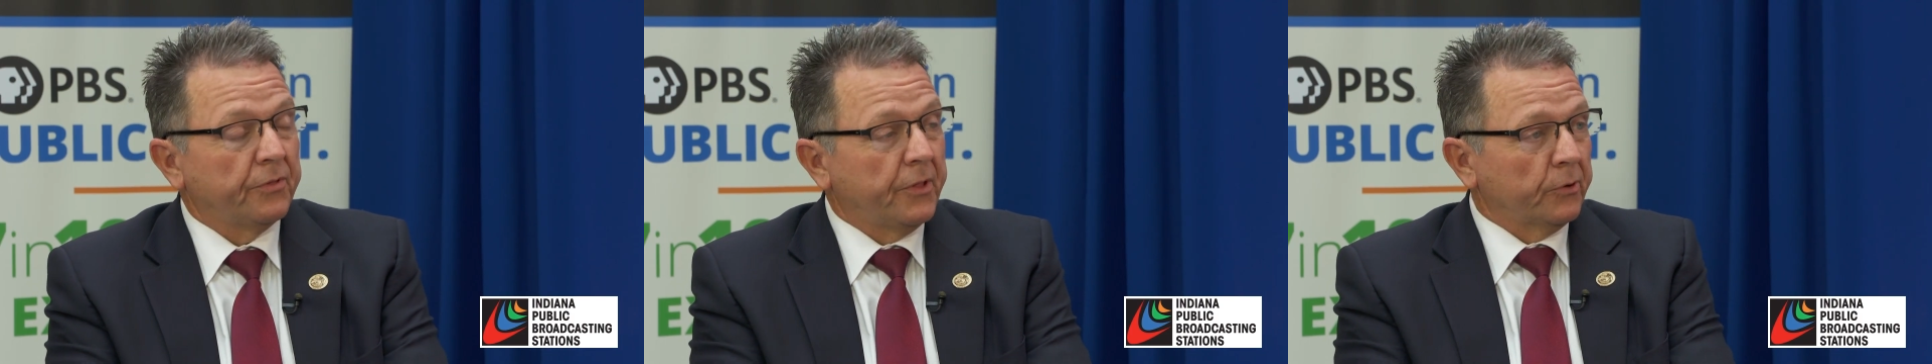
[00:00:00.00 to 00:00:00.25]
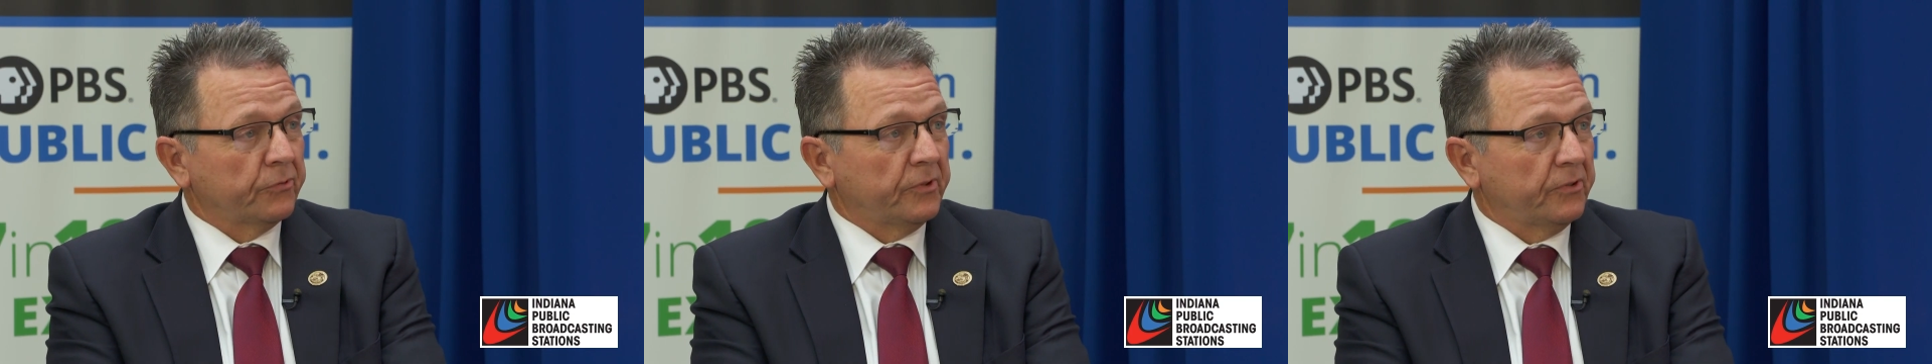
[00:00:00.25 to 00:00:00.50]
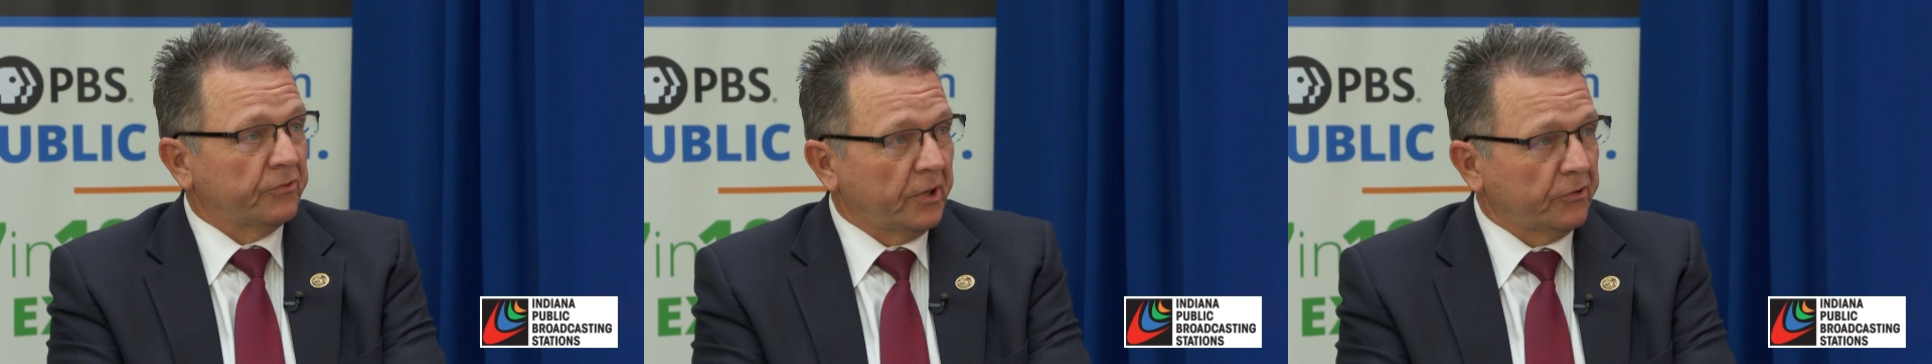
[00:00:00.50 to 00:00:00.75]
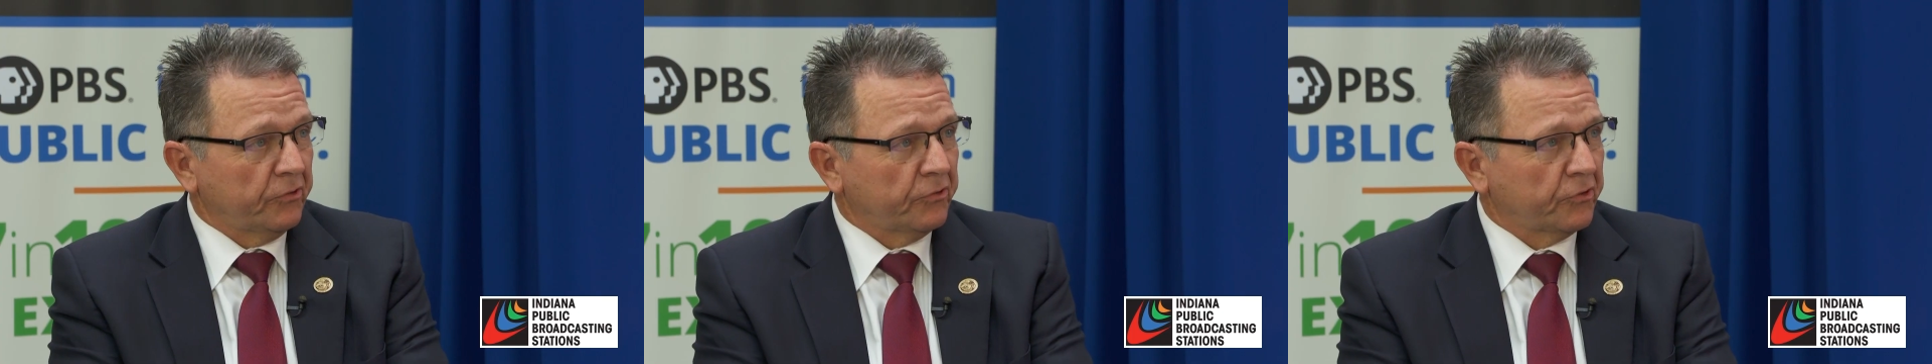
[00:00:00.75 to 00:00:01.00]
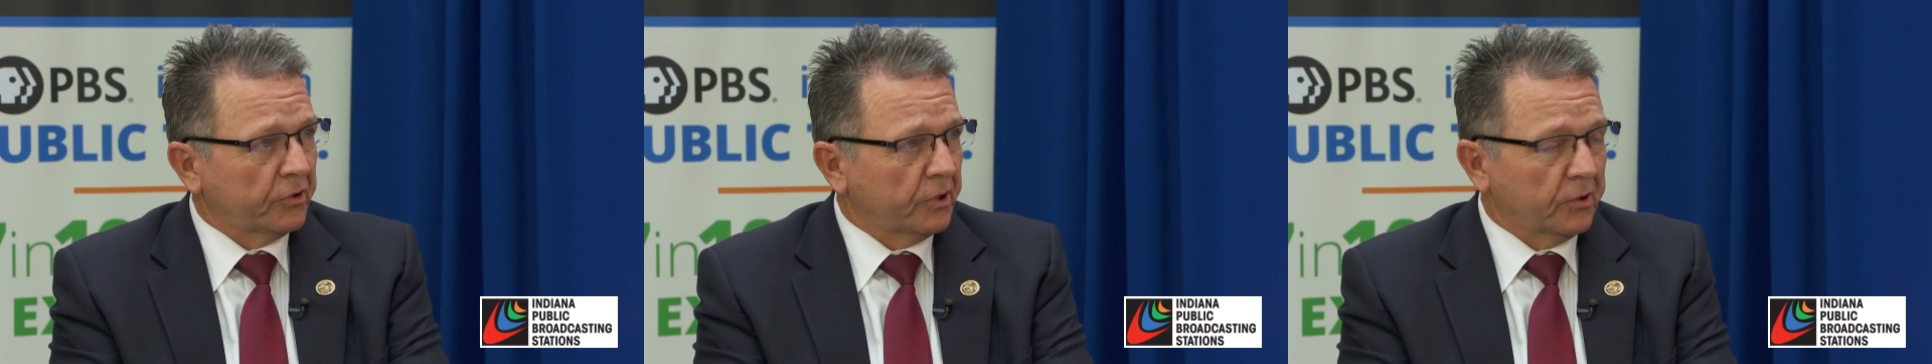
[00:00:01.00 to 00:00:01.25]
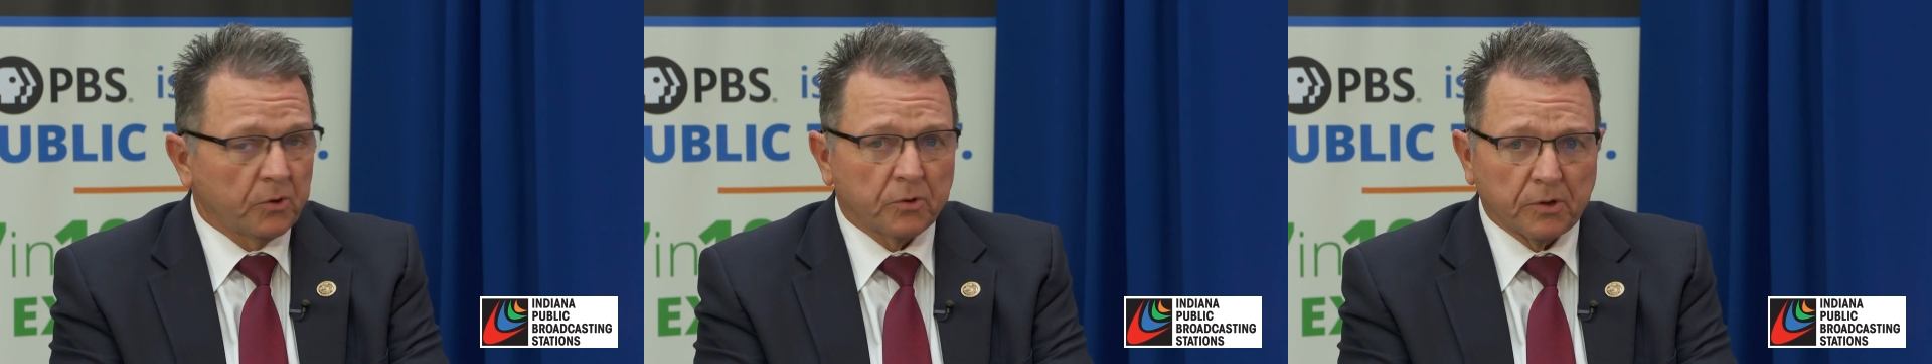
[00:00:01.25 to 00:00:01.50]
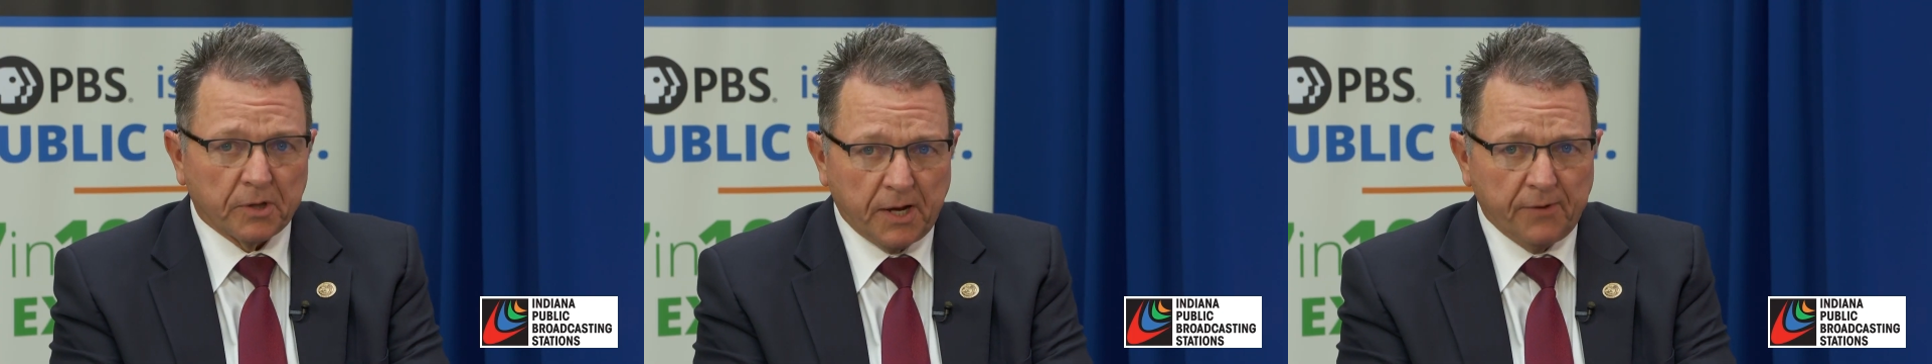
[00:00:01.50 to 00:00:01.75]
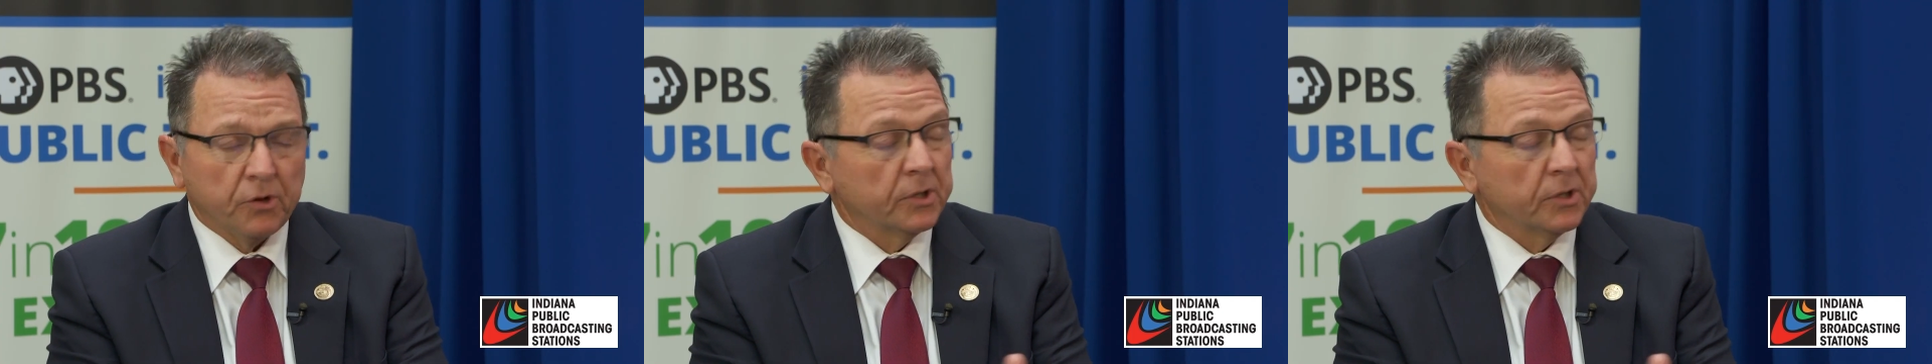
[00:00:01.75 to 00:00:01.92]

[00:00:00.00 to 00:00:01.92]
those decisions to the local level